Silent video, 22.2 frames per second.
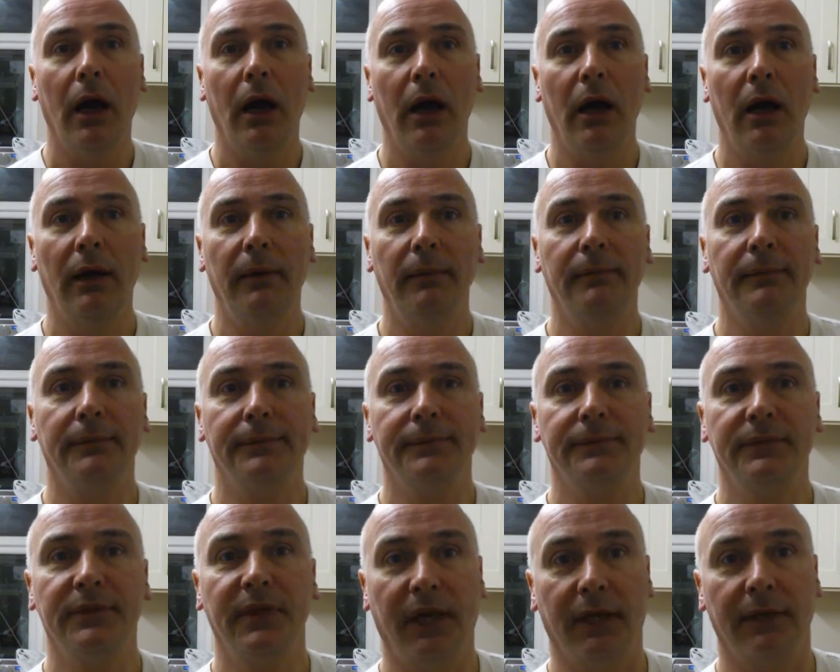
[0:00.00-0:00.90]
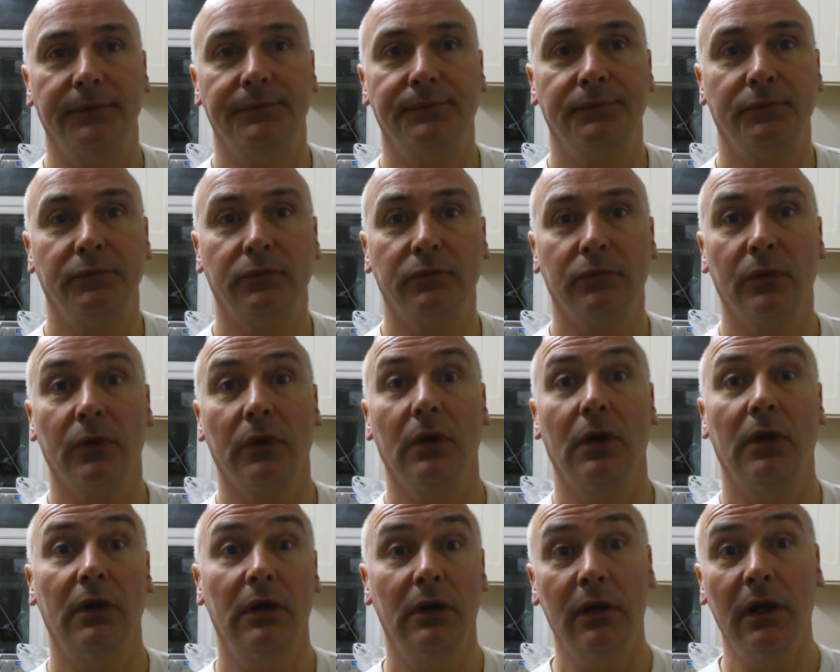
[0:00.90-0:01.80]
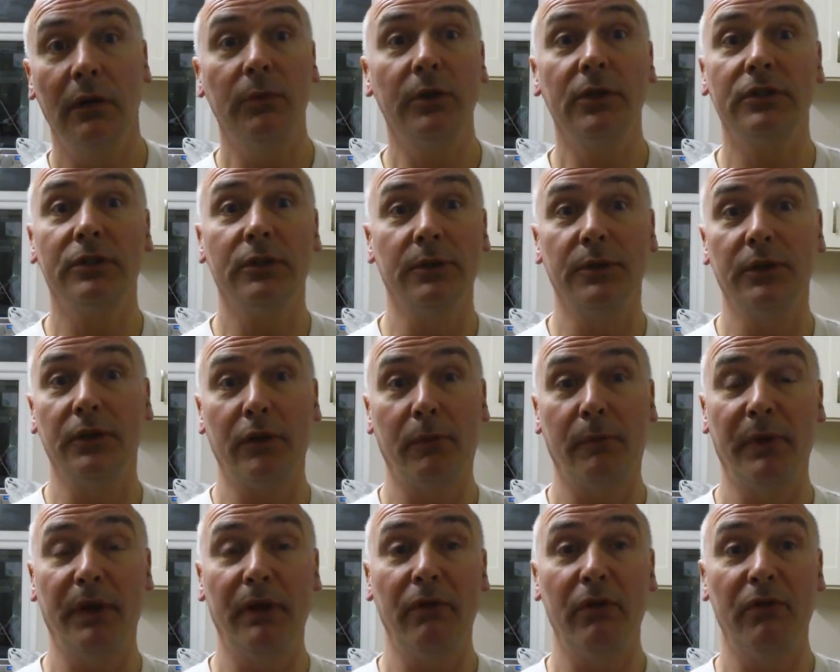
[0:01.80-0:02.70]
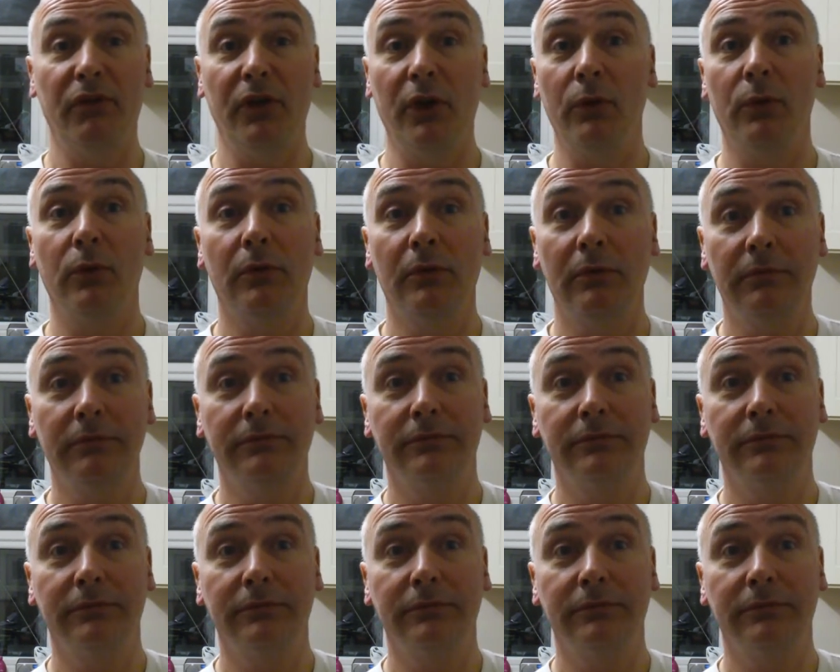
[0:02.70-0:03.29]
I'm going to do another beer review.